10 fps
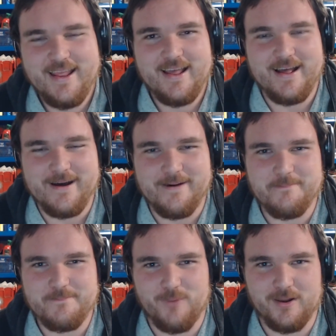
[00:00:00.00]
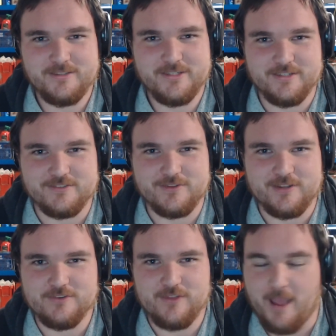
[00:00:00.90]
Wellington
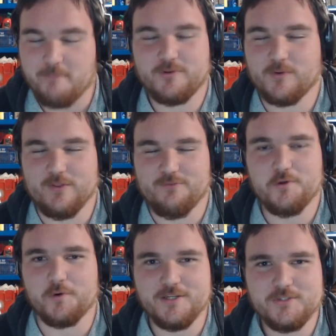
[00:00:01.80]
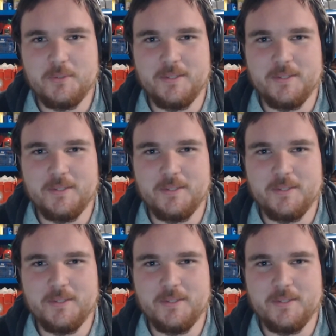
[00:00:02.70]
is absolutely furious.